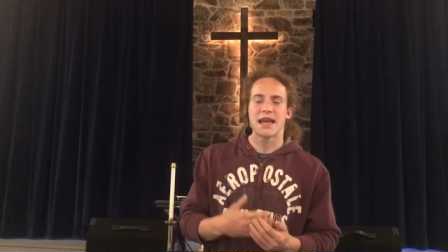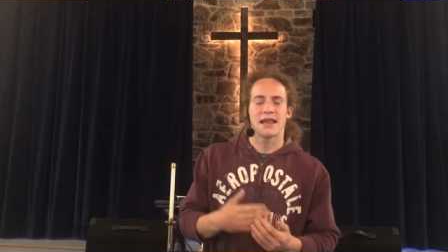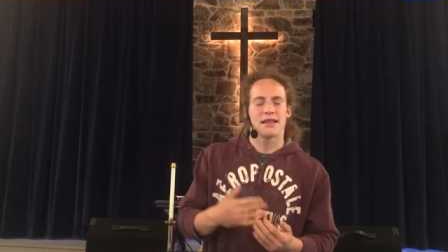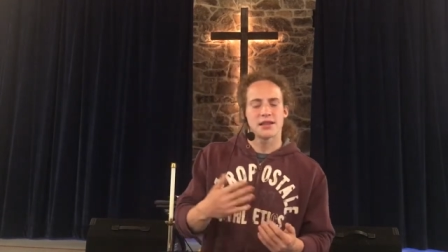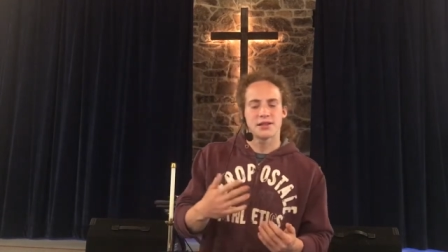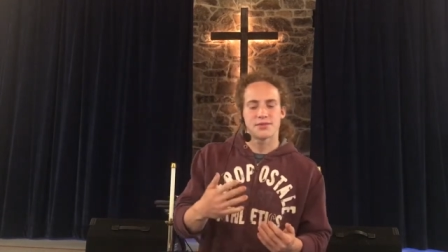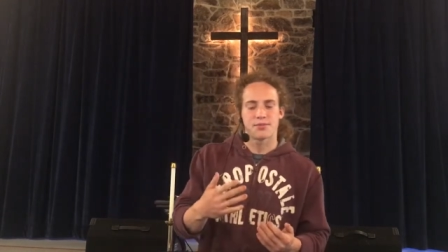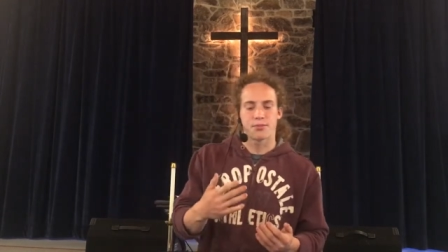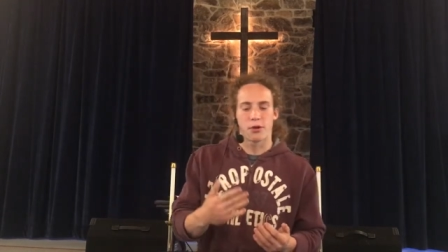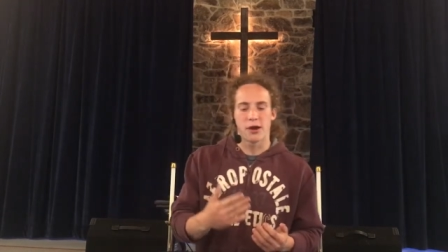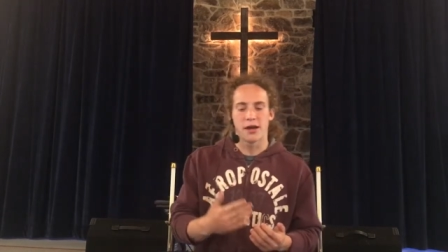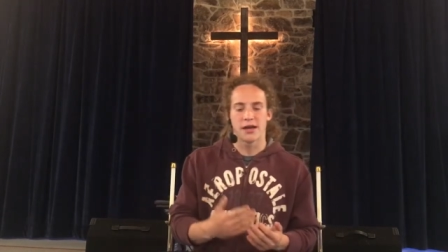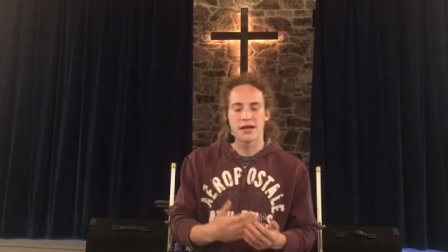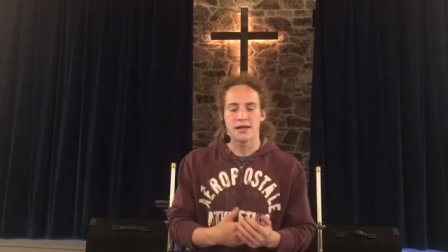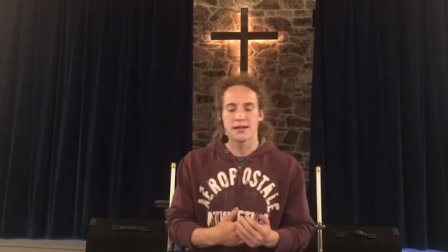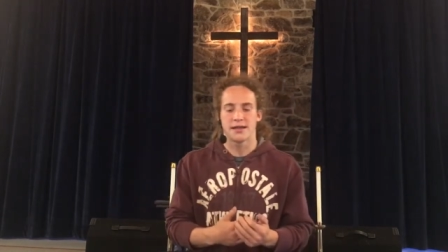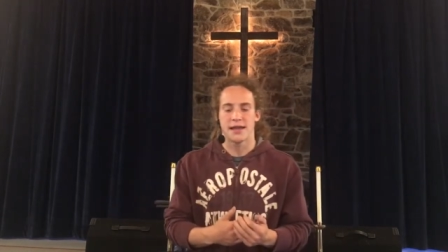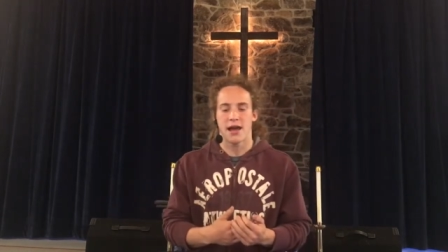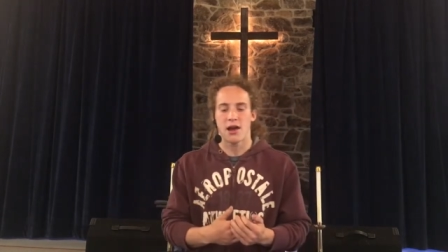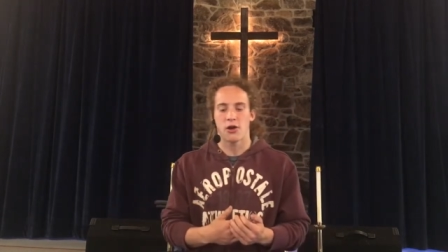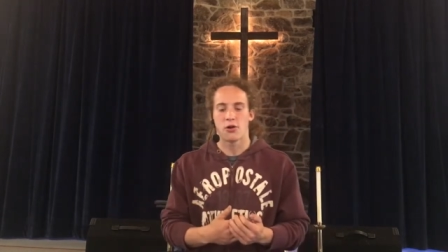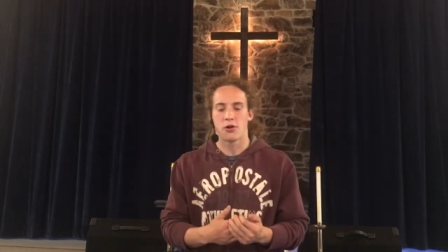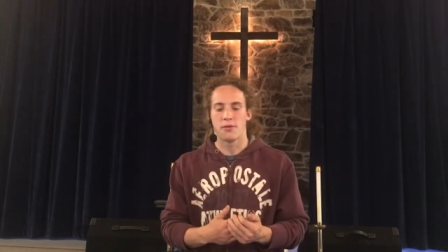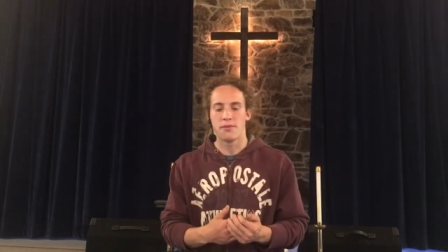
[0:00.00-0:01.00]
and let's break it
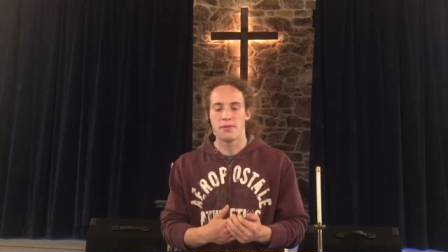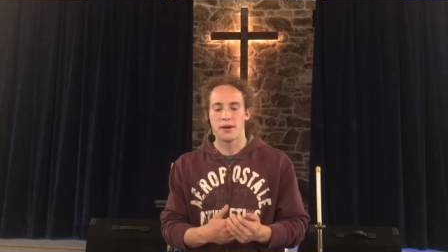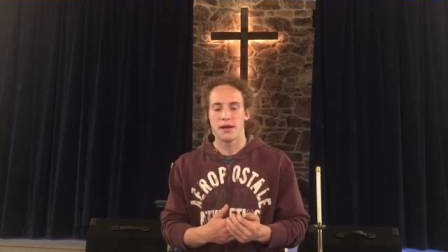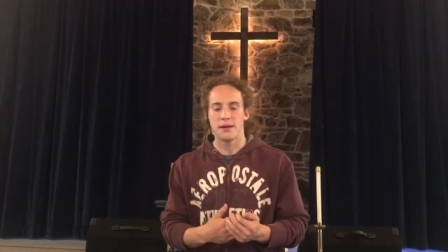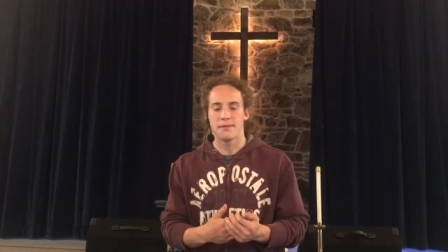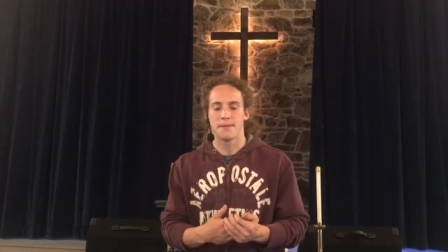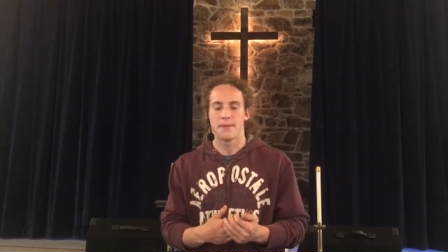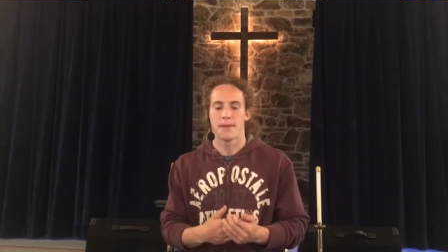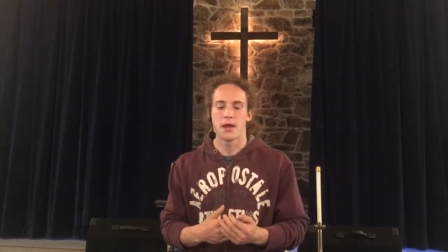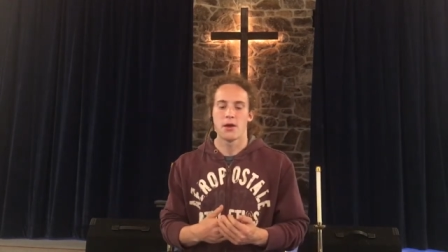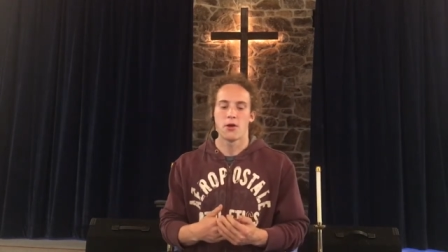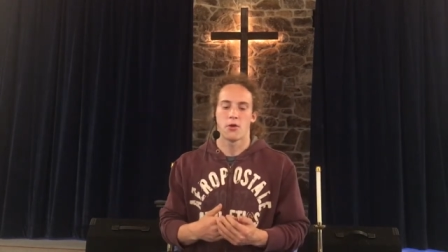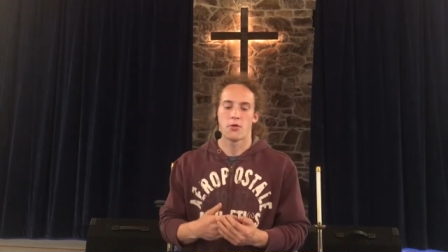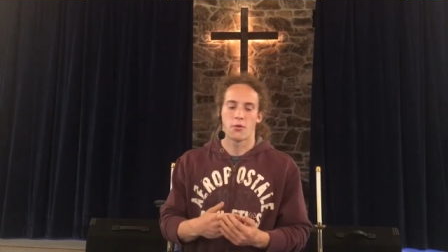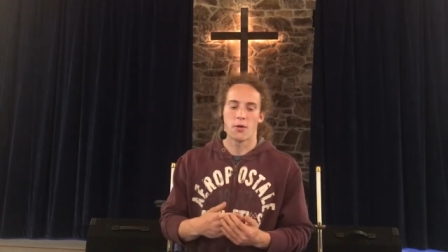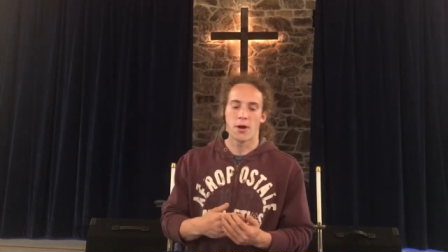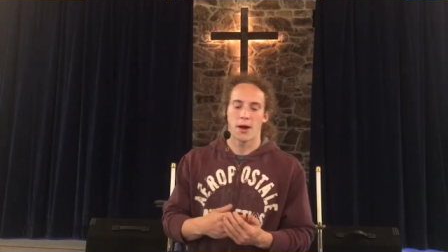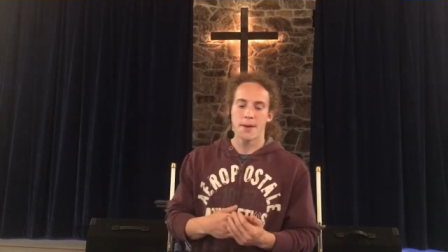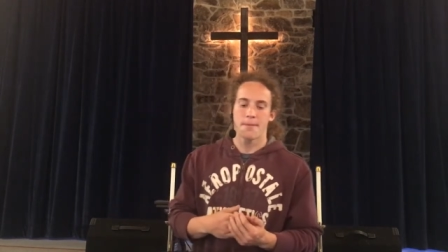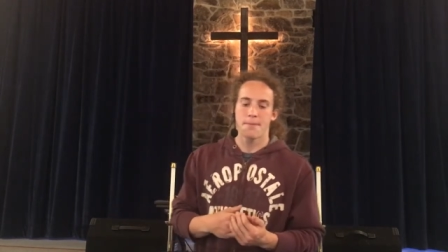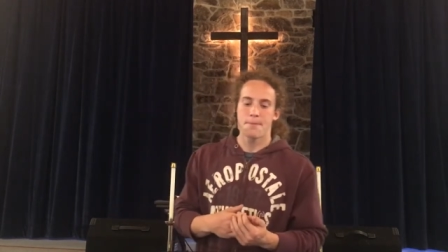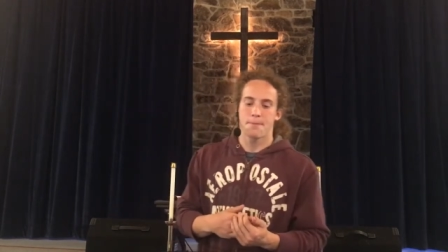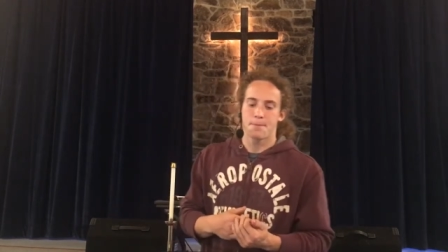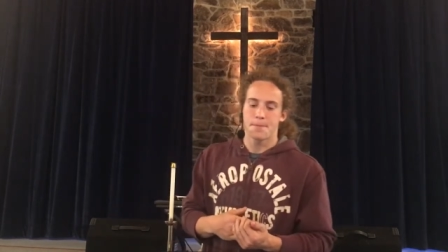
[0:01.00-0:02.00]
down a bit,
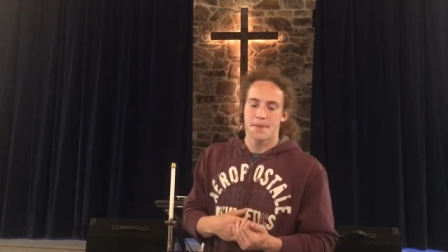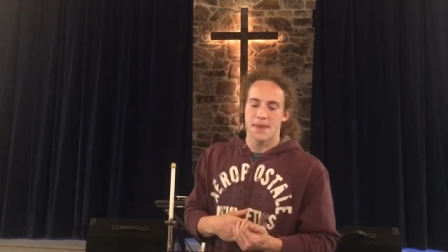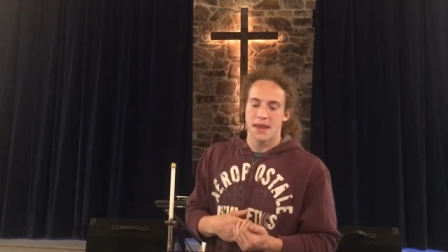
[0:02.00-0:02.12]
right?